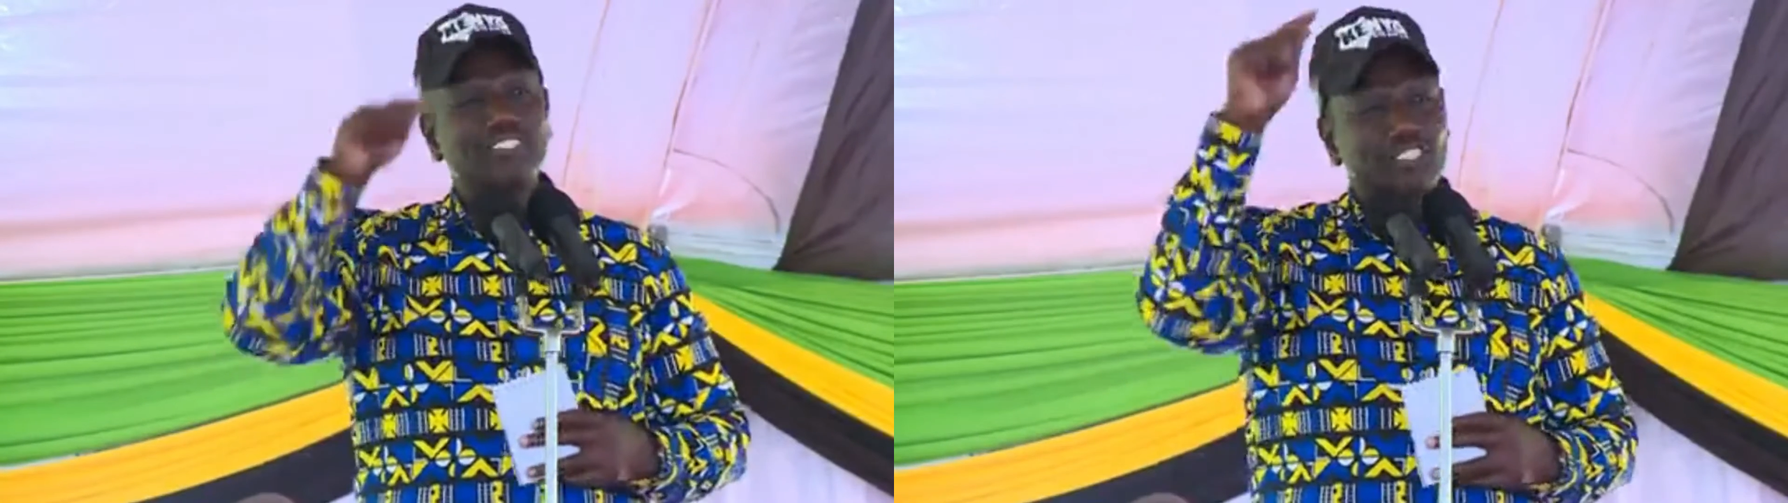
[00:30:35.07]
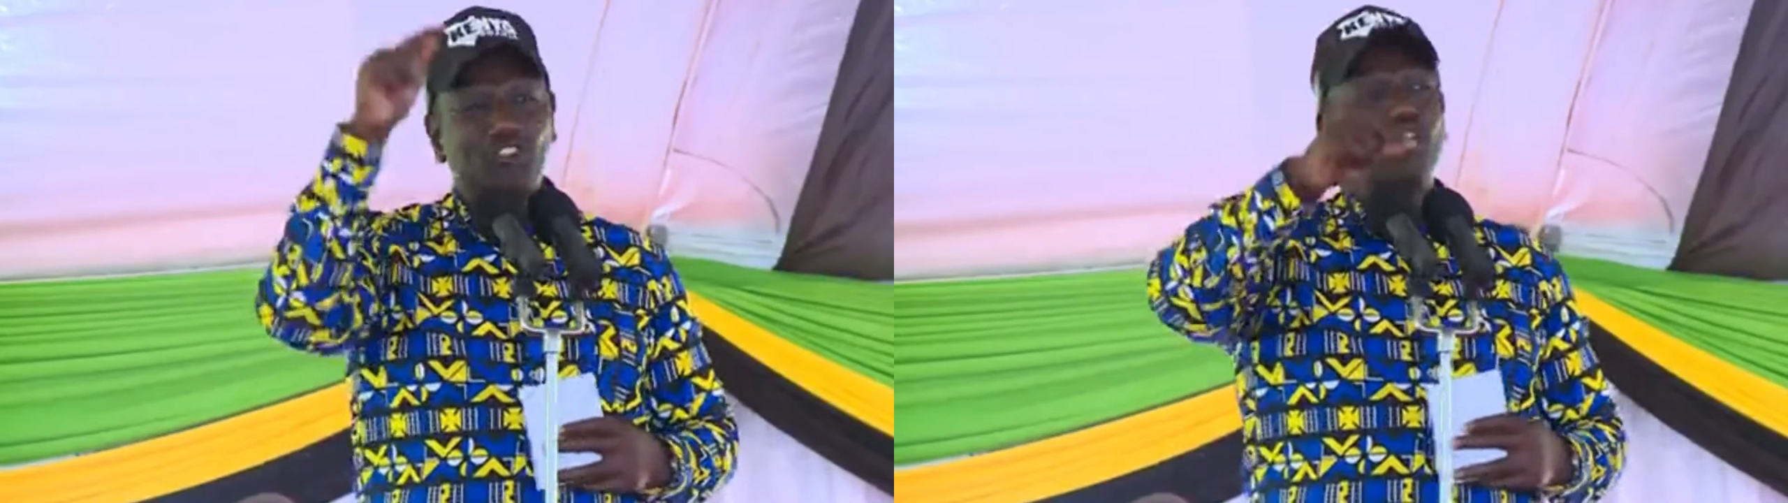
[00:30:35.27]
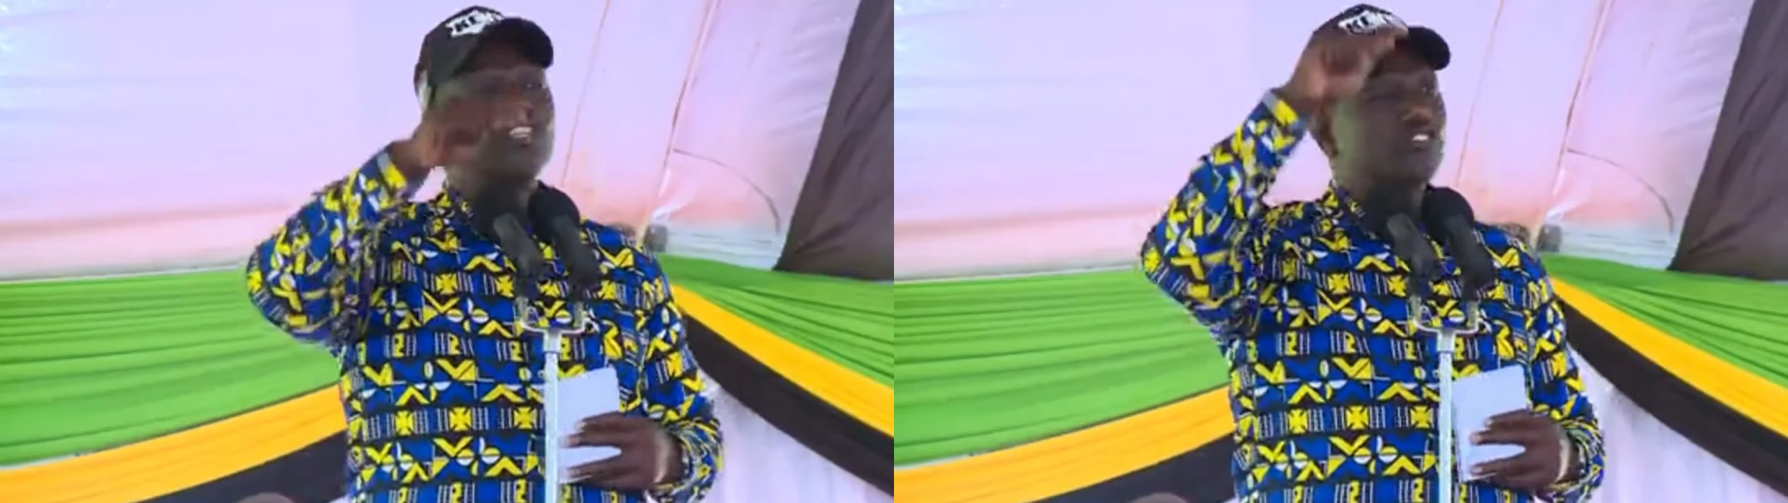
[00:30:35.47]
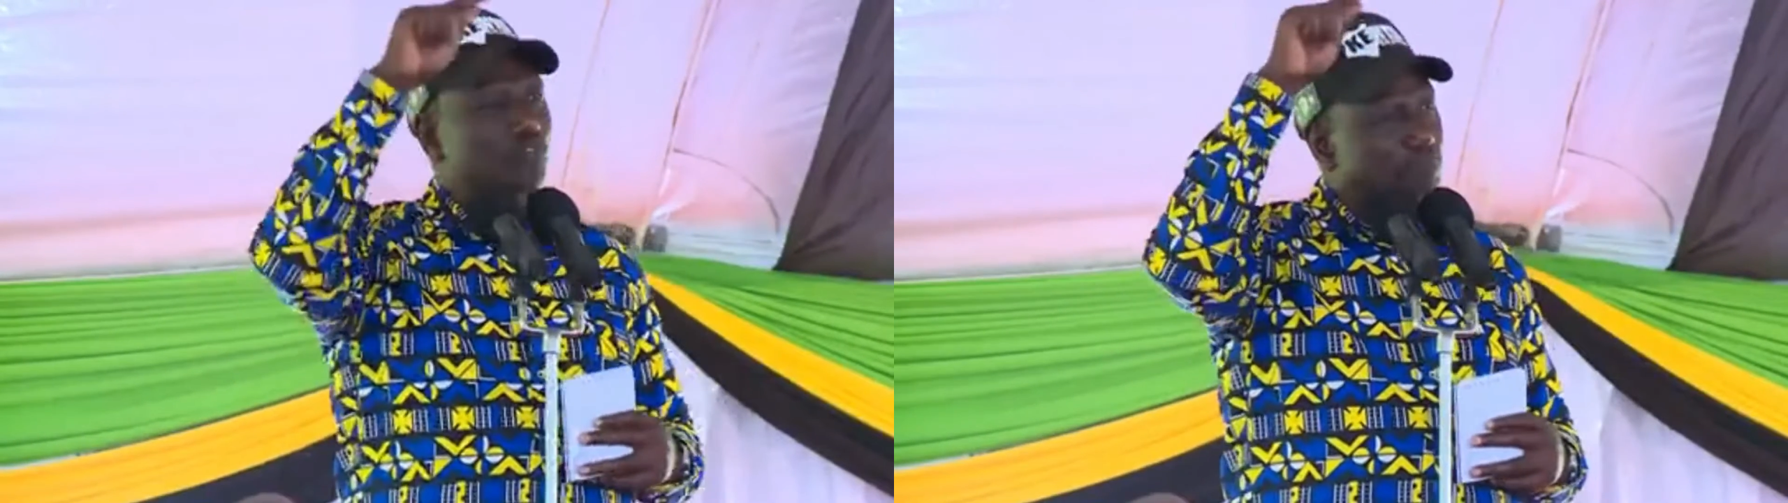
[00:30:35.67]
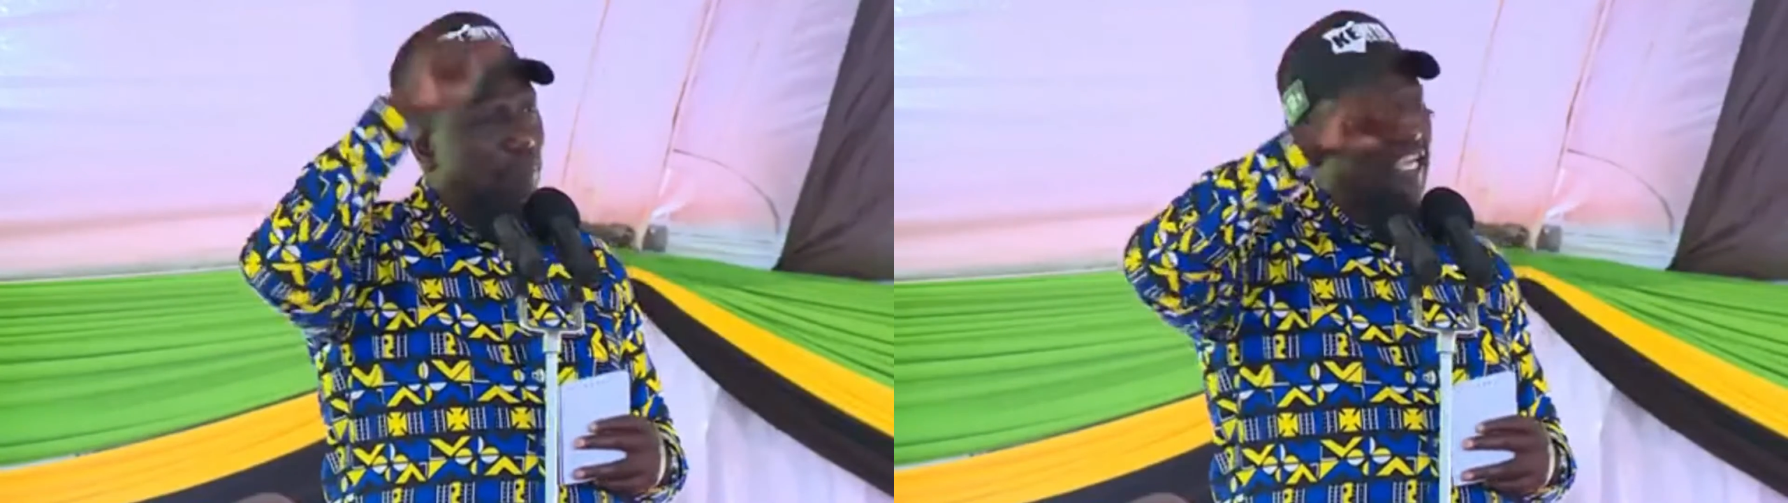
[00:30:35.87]
is
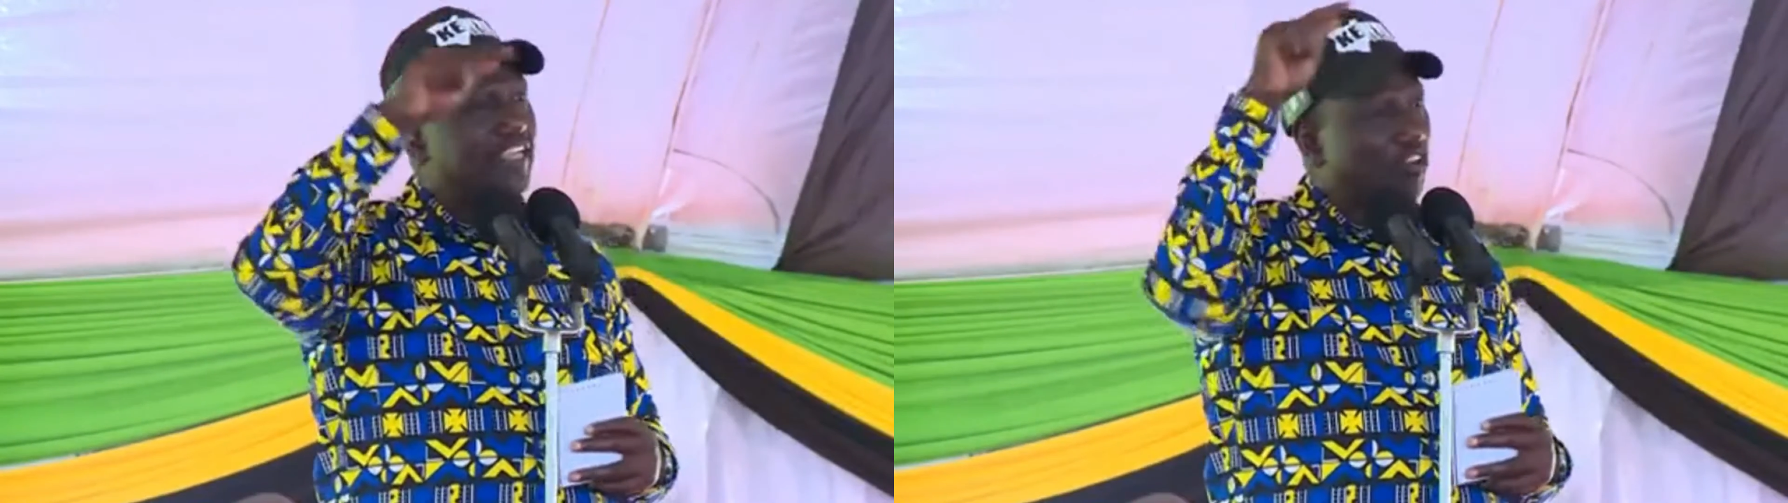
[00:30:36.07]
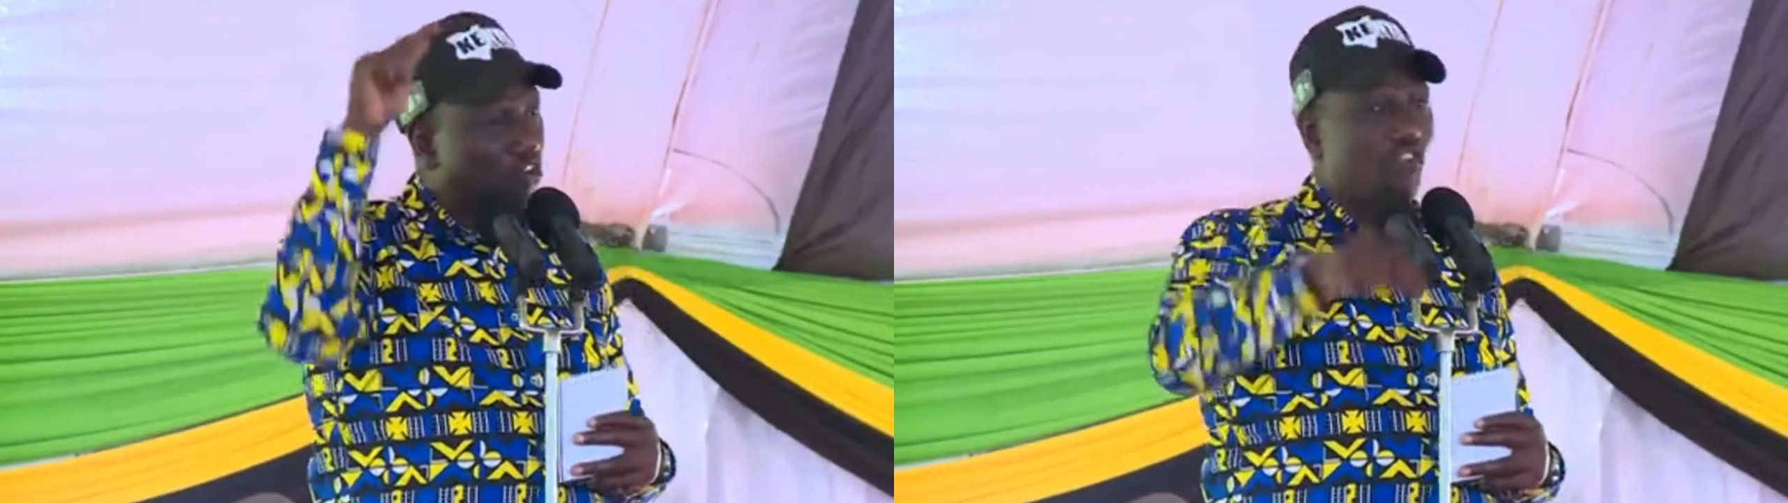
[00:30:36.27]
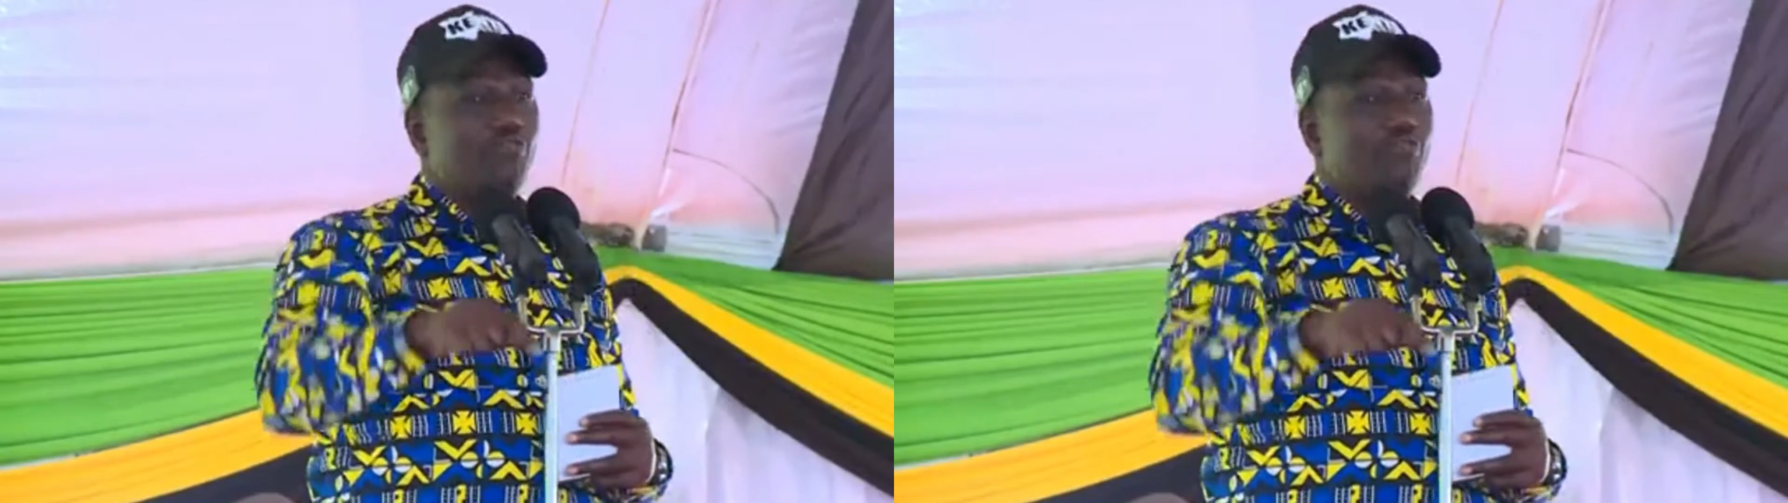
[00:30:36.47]
going to pay